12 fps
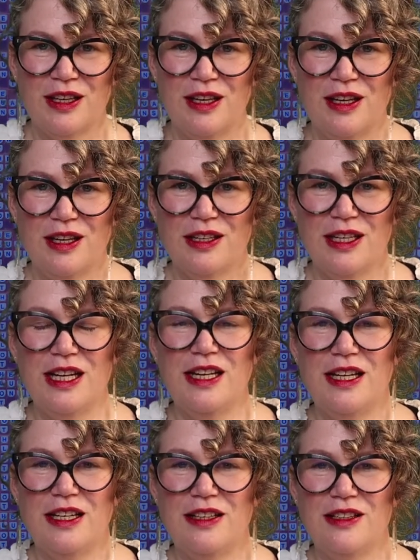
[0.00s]

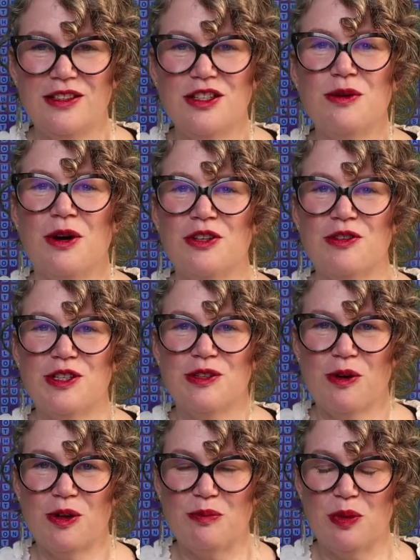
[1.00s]
nearly
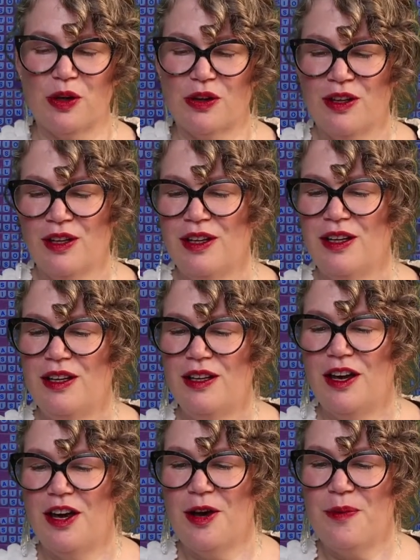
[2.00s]
200-year-old book
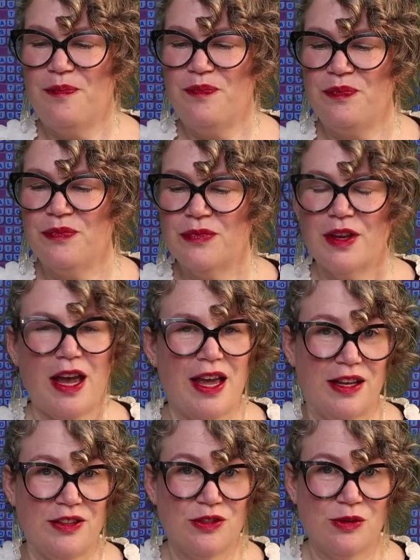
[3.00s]

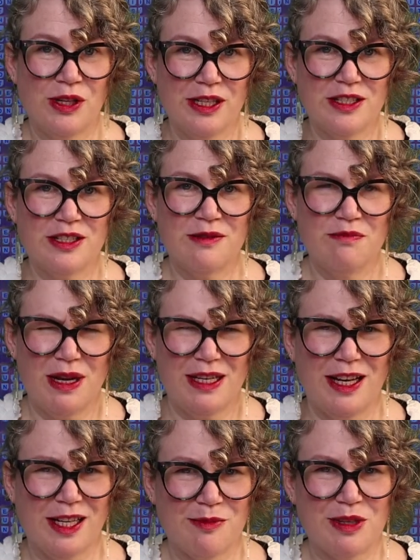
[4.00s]
and all its many
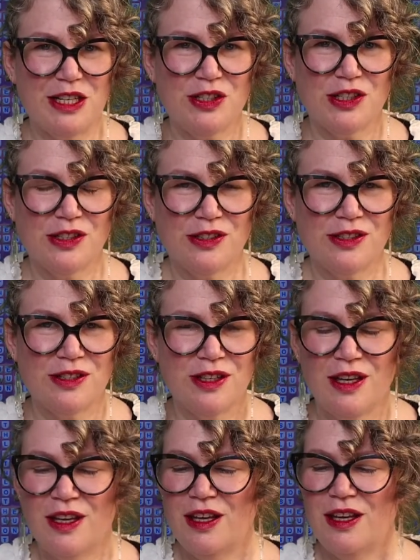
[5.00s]
adaptations.
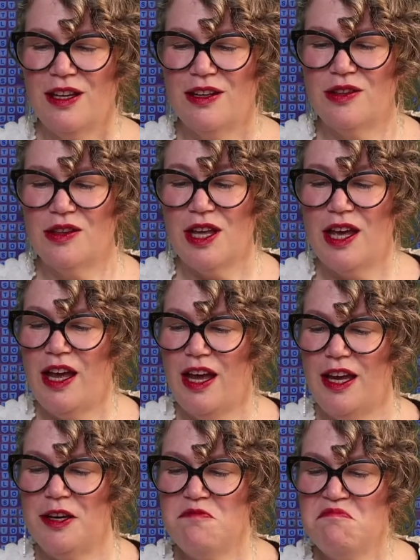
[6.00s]

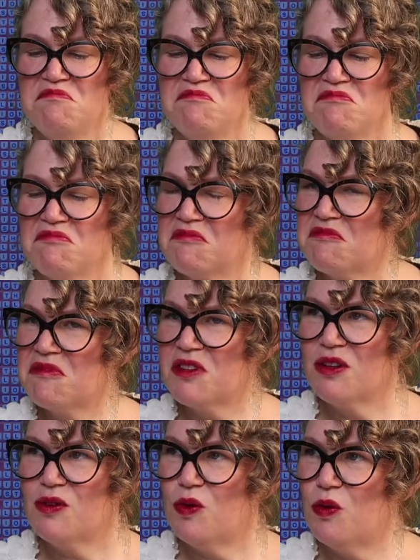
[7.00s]
Then
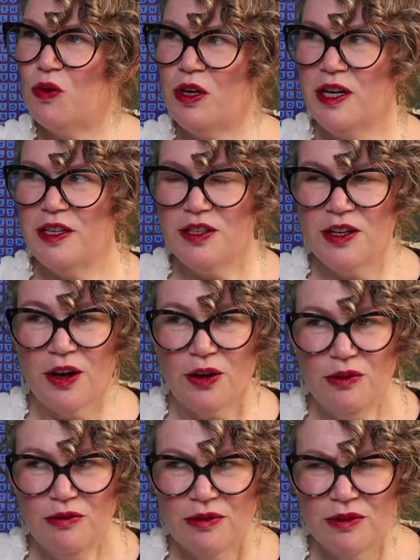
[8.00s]
all you need to know,
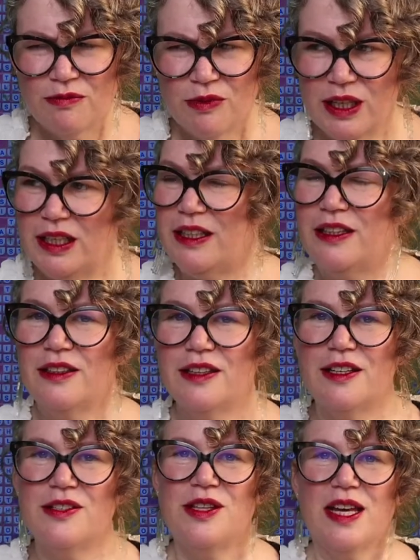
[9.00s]
really,
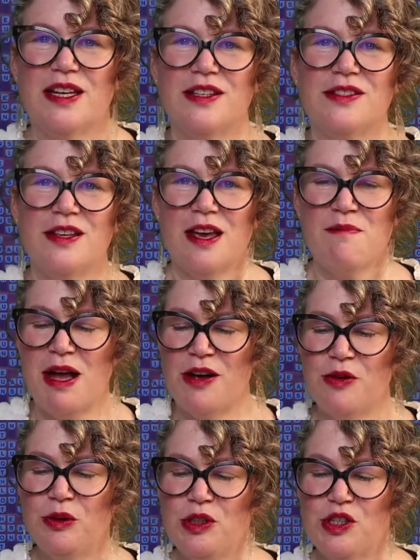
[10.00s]
is there's a man
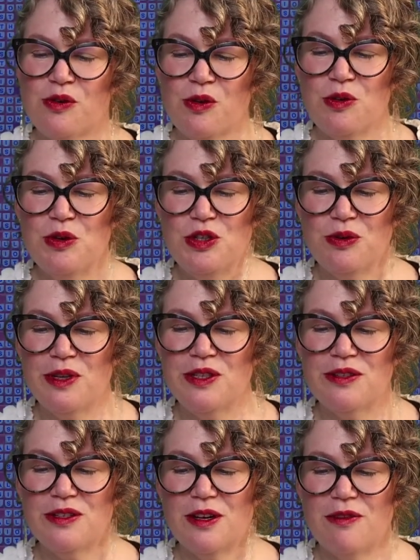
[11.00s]
called Scrooge who
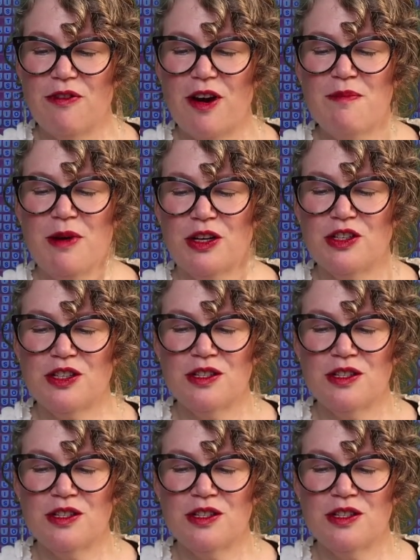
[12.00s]
is a very much